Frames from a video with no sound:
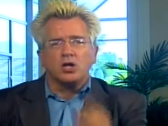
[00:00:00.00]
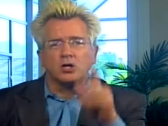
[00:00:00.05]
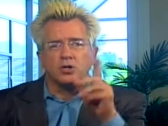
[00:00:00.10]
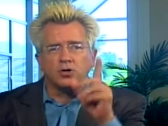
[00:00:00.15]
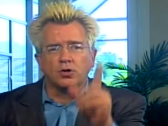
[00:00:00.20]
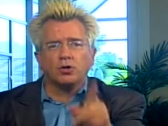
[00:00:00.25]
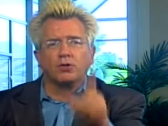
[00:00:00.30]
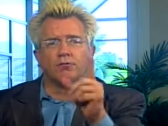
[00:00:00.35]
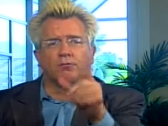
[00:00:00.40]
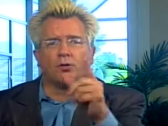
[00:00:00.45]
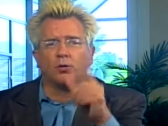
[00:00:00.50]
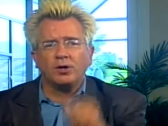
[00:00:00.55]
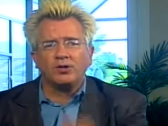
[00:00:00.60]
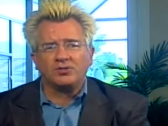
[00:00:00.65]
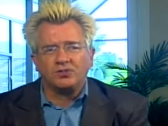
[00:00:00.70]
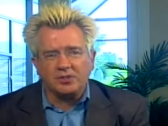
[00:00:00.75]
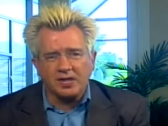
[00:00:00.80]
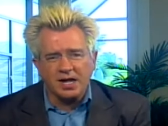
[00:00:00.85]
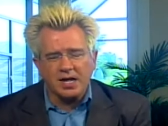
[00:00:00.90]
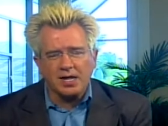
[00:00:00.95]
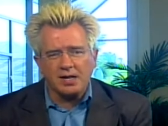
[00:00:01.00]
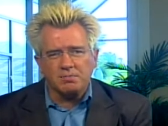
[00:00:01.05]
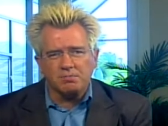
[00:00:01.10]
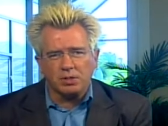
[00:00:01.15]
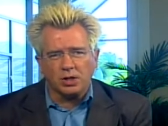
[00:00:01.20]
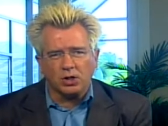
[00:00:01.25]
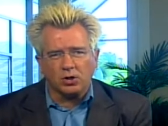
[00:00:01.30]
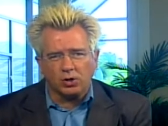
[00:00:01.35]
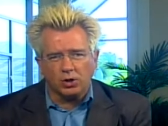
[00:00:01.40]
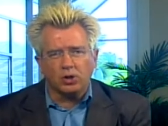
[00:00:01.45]
Your voice can
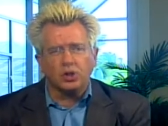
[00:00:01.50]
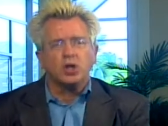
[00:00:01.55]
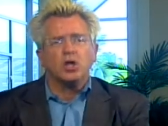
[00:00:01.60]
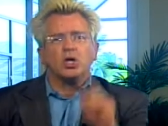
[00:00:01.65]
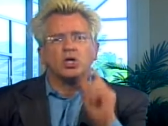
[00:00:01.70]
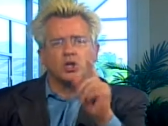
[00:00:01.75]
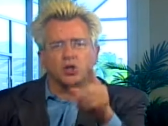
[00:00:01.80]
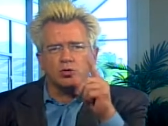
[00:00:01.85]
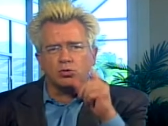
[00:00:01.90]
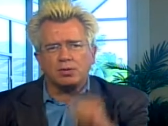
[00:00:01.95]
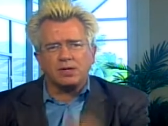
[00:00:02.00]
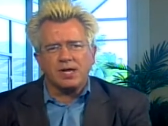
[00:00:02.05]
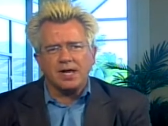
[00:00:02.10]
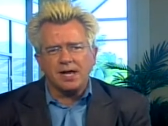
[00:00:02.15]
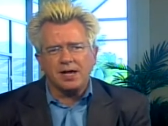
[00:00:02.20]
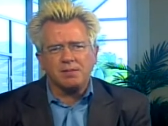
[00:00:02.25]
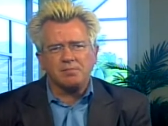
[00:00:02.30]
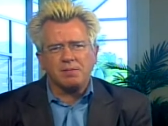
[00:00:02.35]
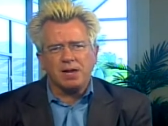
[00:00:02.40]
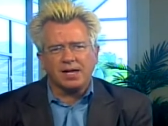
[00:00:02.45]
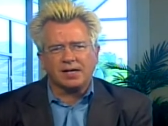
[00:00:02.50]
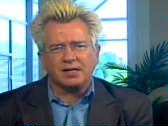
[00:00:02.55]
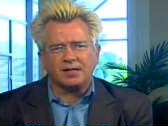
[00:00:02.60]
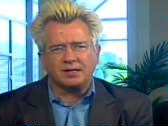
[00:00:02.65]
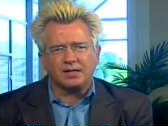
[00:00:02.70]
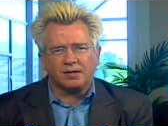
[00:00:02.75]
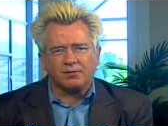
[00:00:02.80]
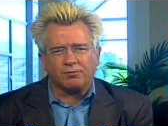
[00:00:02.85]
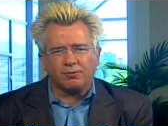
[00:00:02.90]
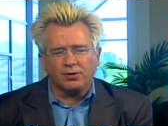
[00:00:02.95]
be heard. You can make a
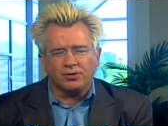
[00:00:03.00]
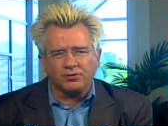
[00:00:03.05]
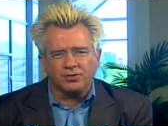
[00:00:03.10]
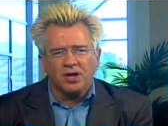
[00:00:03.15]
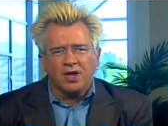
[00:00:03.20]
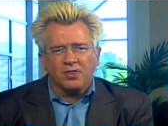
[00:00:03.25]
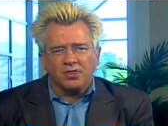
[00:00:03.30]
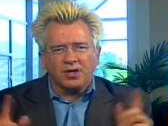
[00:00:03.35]
difference.